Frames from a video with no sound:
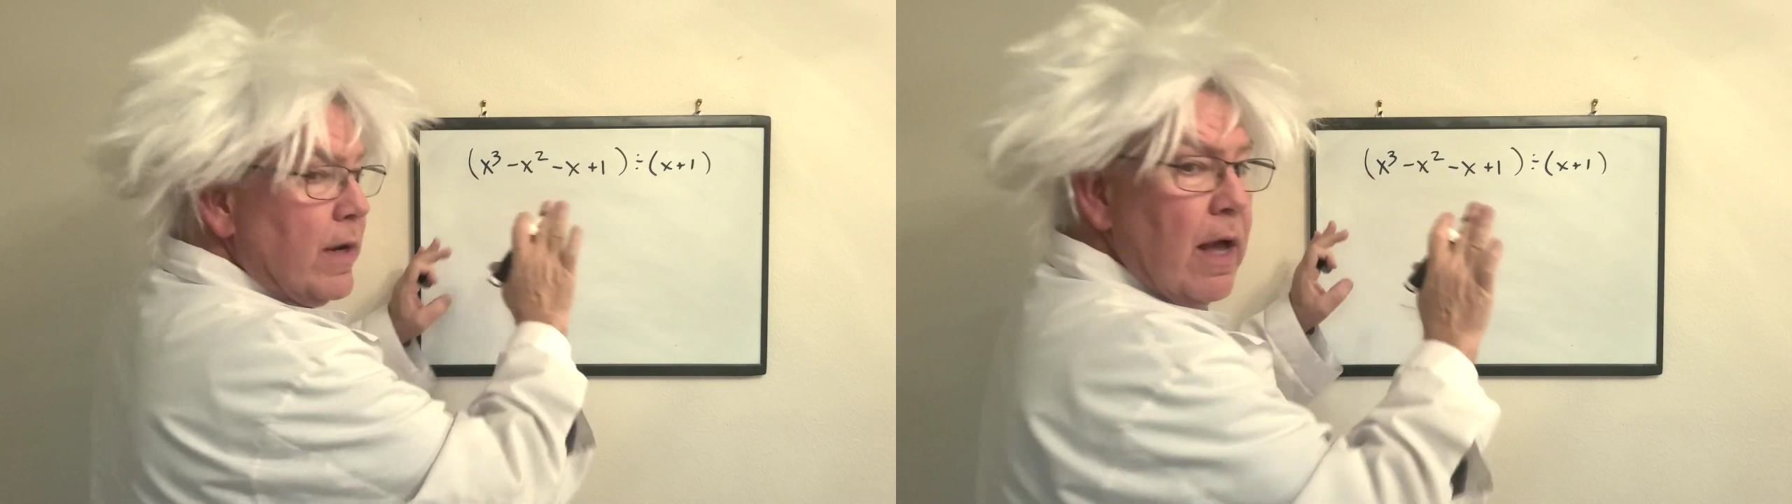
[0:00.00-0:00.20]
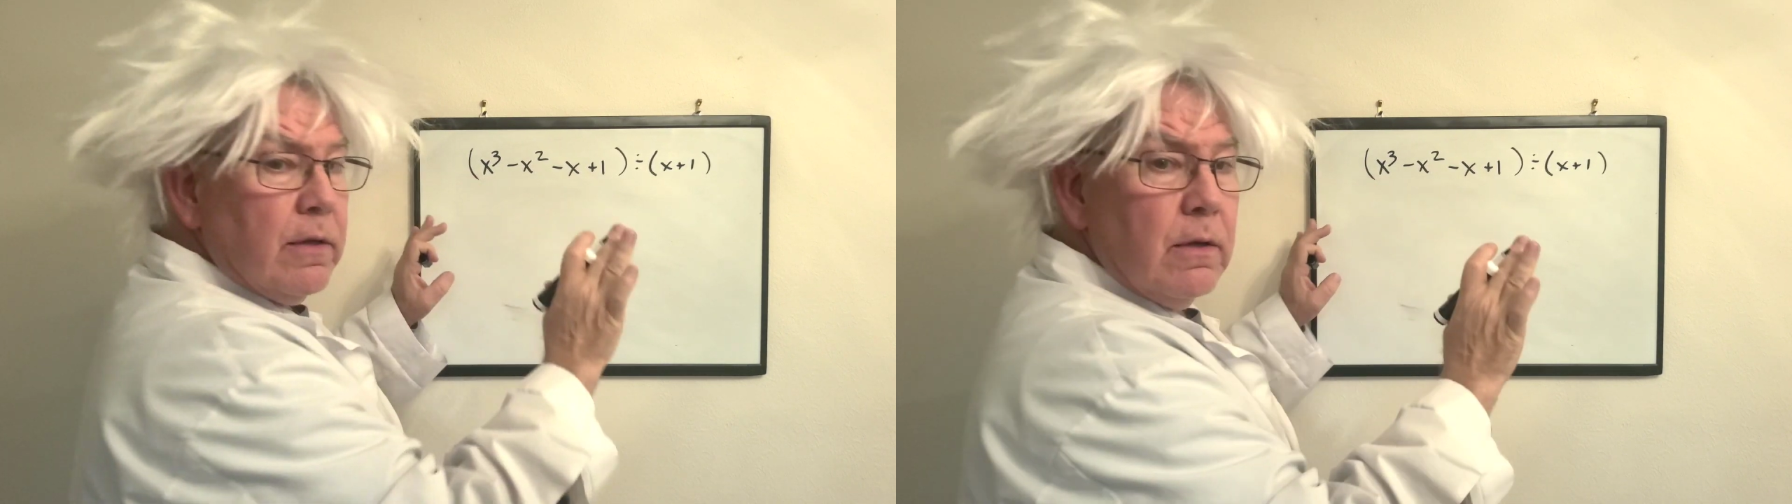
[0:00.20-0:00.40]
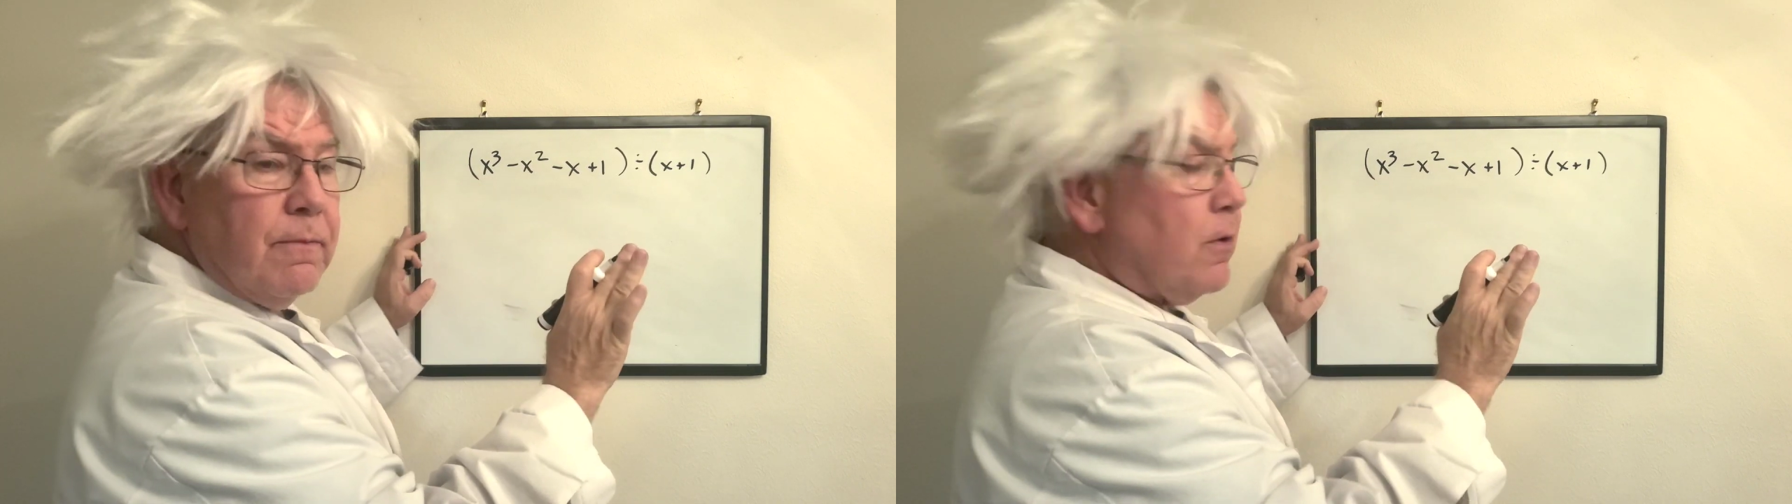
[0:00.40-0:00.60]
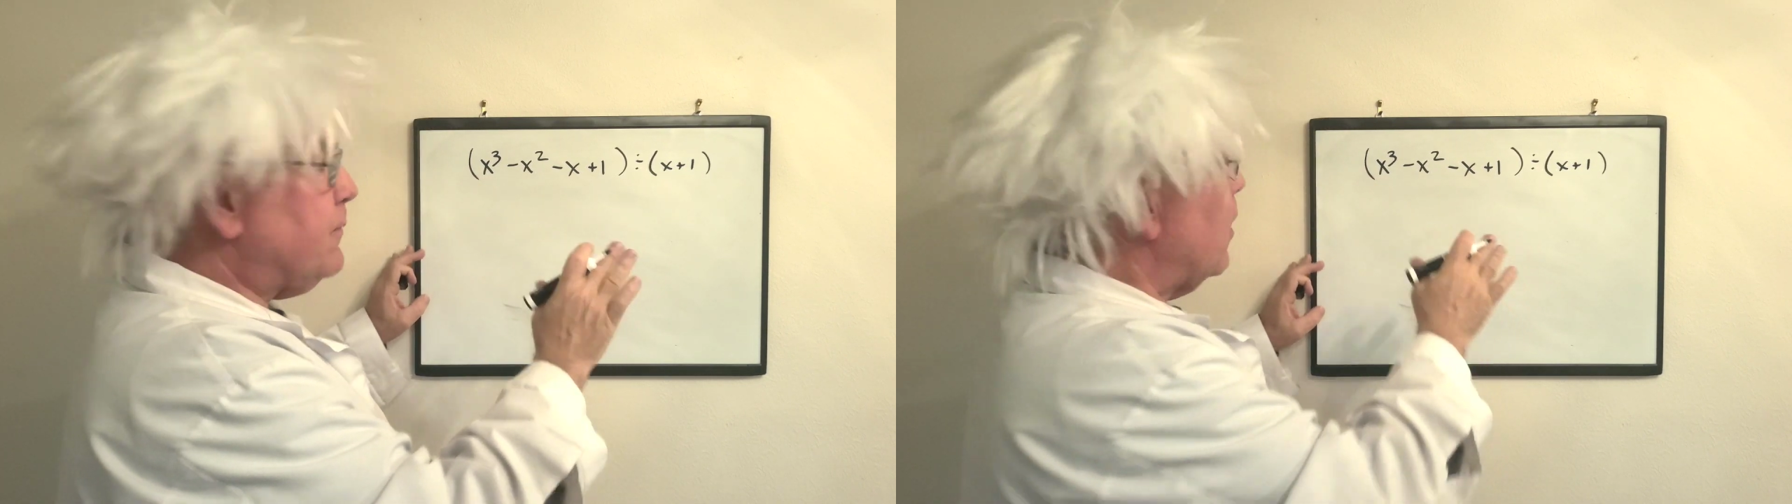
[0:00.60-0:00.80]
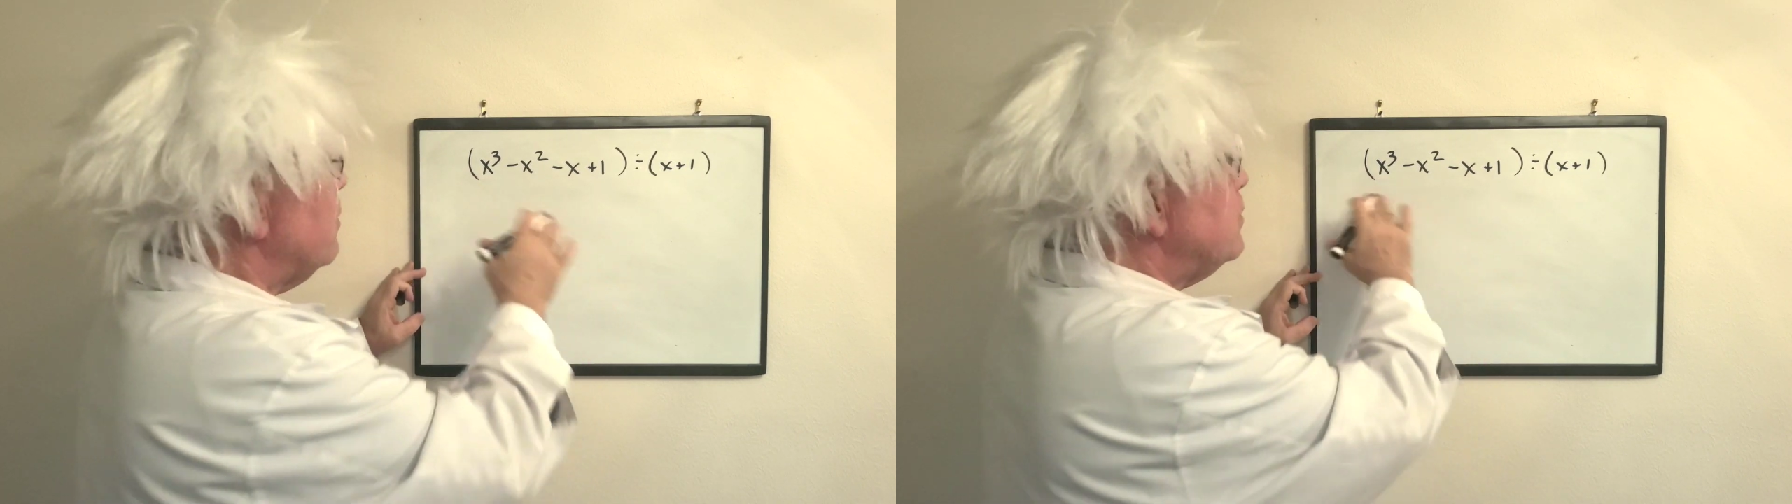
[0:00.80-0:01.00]
Now, first
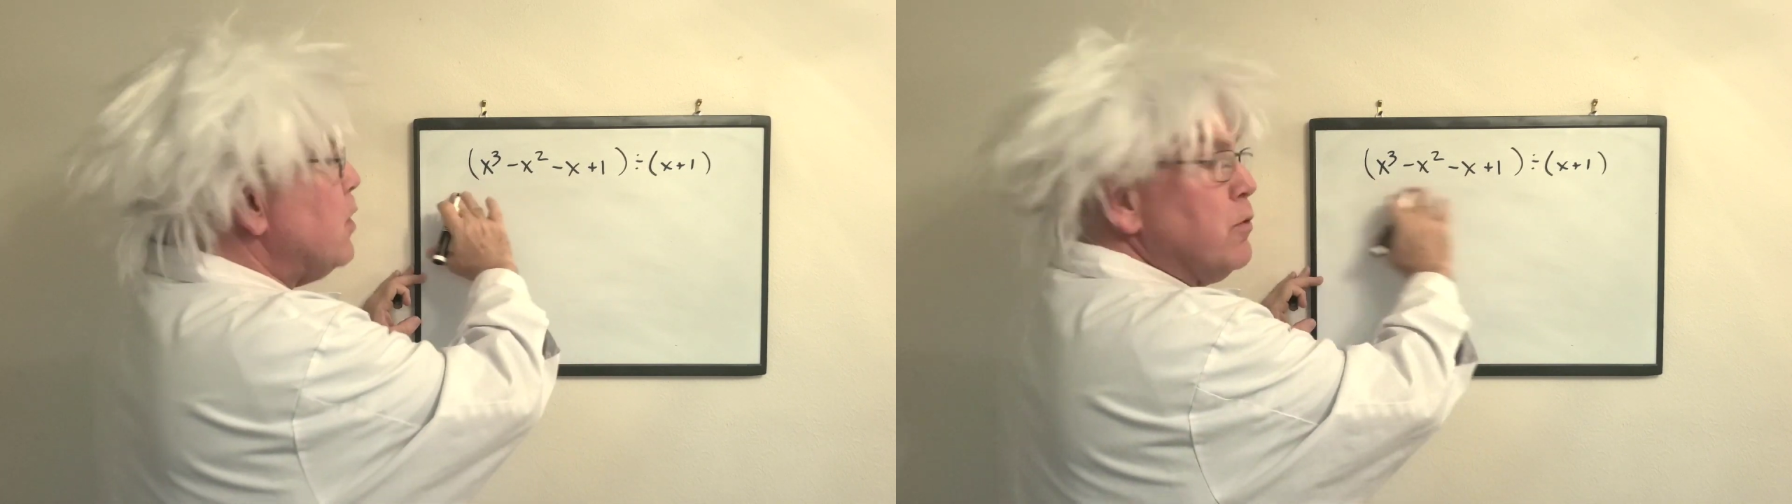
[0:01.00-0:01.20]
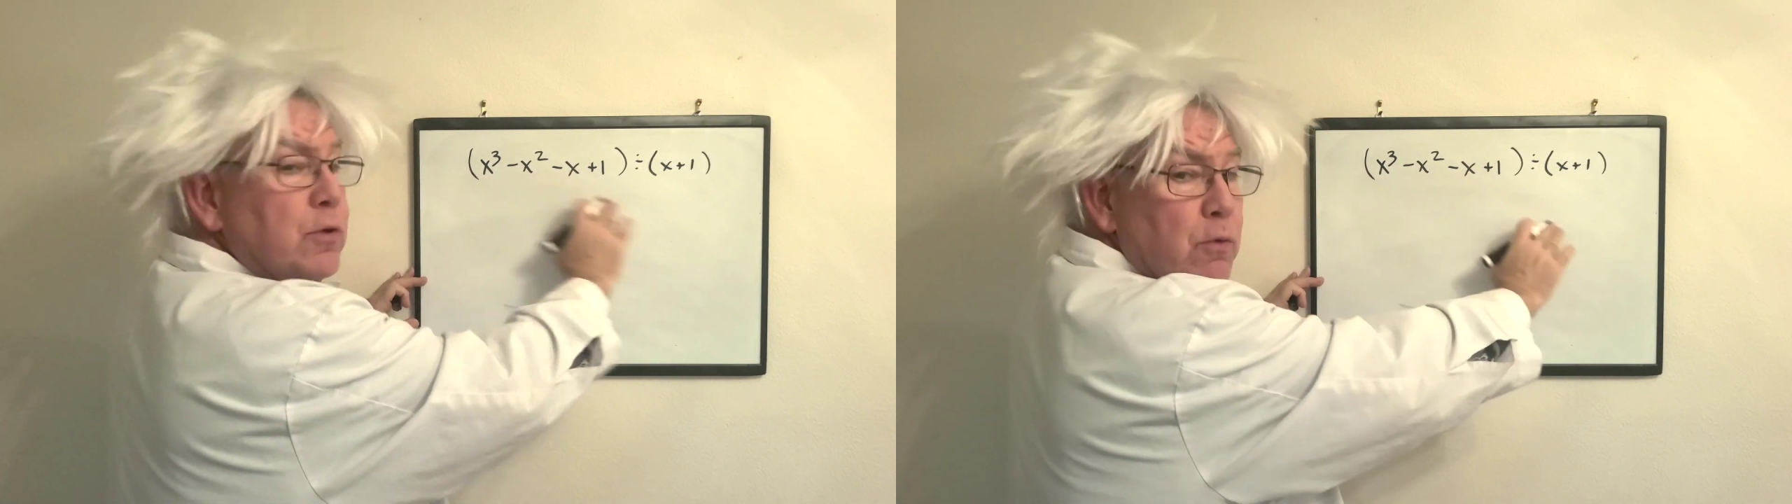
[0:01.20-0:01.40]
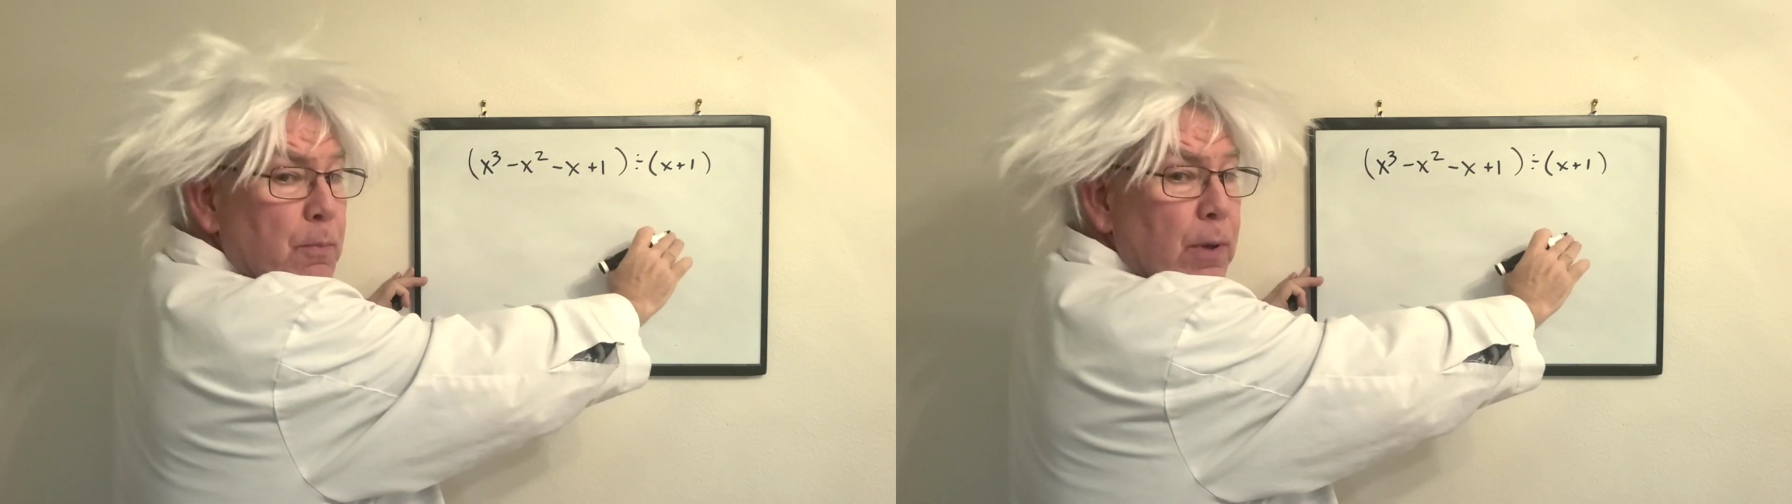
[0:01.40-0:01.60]
of all, no 0